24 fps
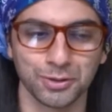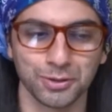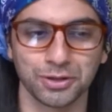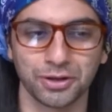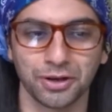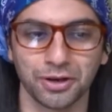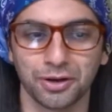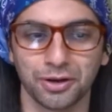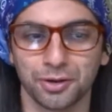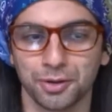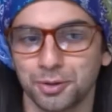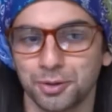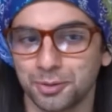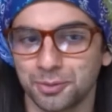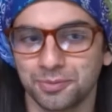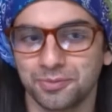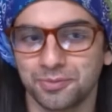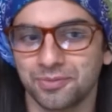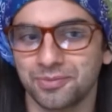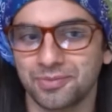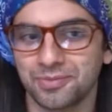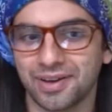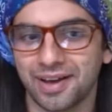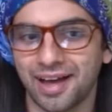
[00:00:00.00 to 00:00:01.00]

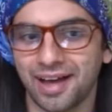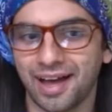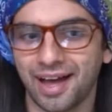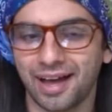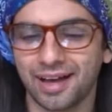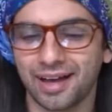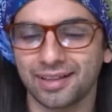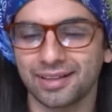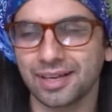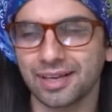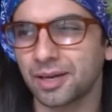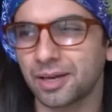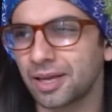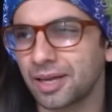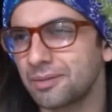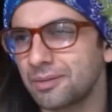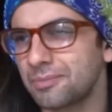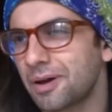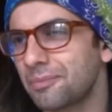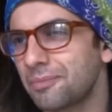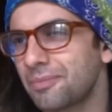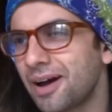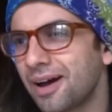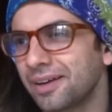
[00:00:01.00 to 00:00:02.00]
So, like,
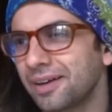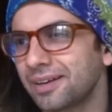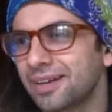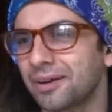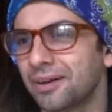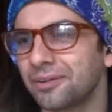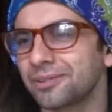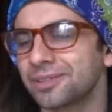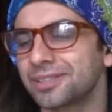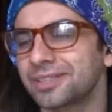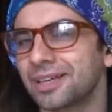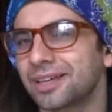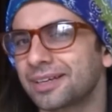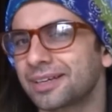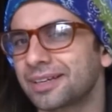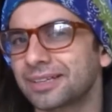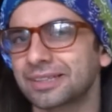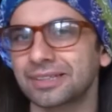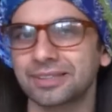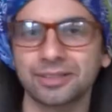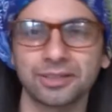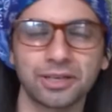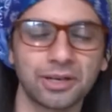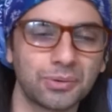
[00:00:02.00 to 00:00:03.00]
in my mind, I was
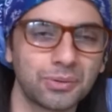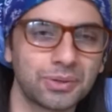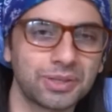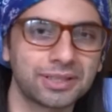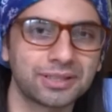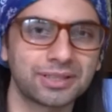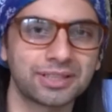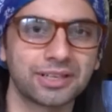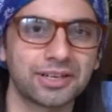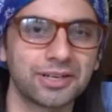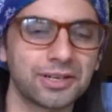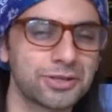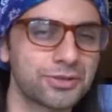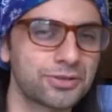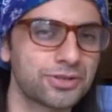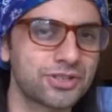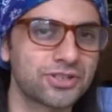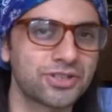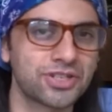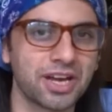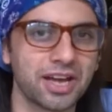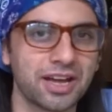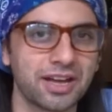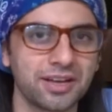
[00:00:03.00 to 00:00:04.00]
like, you know what, one
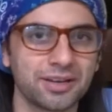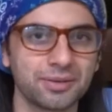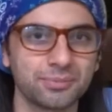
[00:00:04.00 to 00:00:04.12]
hundred